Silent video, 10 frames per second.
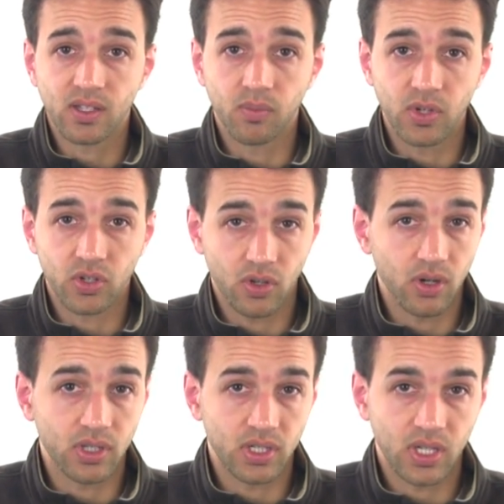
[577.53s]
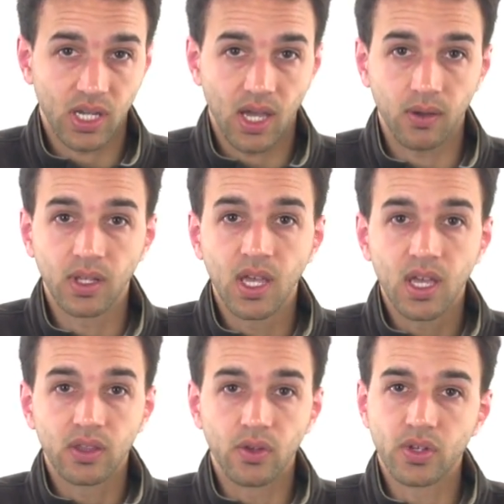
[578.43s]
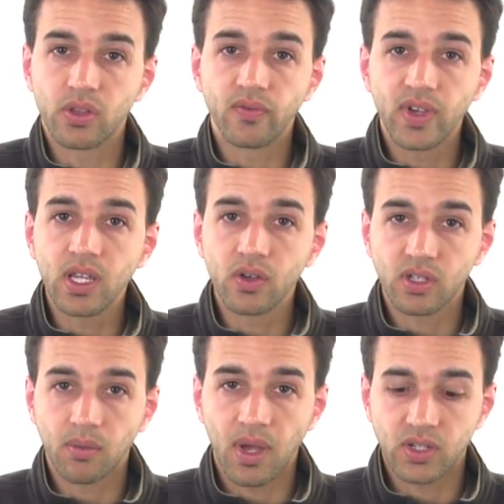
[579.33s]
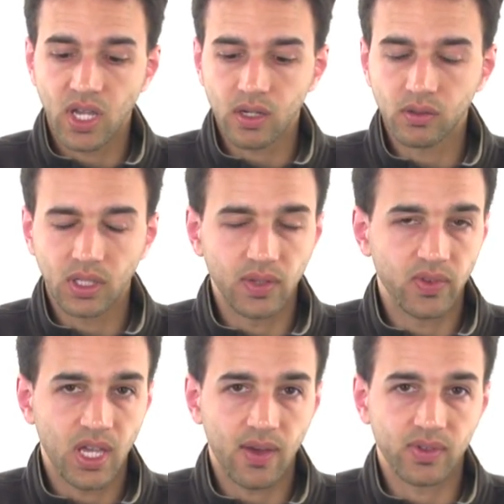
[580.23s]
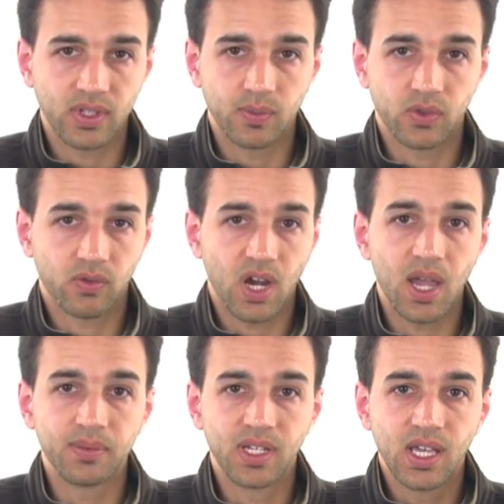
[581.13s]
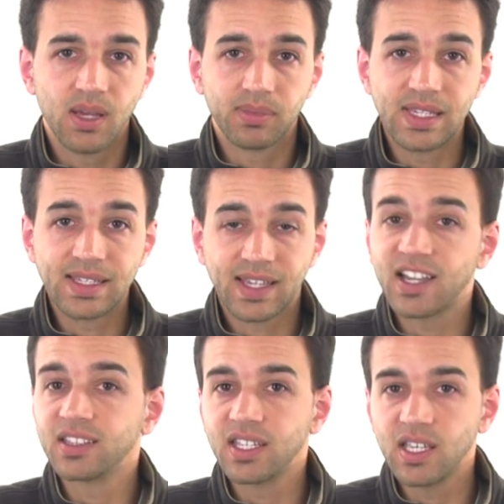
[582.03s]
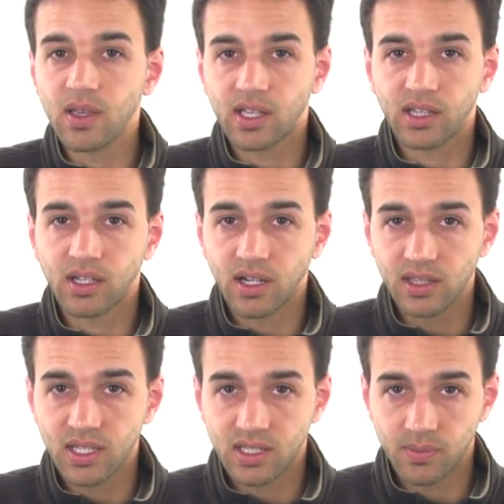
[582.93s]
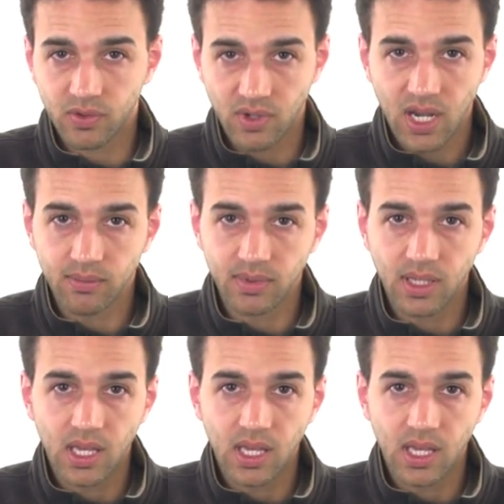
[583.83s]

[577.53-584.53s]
So be sure to check out those other videos on my channel, and if you haven't subscribed, please kindly click on the subscribe